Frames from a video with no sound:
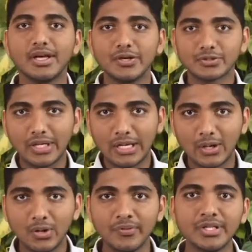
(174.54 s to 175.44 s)
So
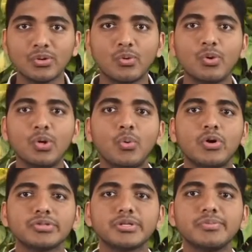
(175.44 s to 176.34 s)
along with your old
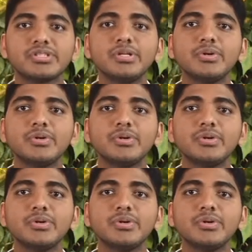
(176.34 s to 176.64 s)
washing machine,